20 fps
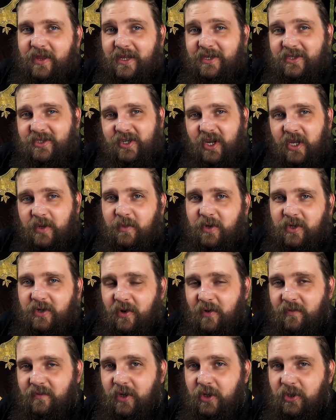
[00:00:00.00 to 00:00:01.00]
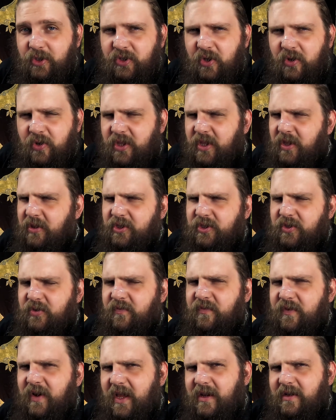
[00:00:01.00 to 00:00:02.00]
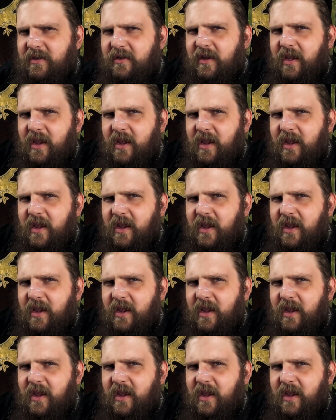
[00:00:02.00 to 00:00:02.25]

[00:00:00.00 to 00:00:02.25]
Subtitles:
that segment of their journey, the other two fled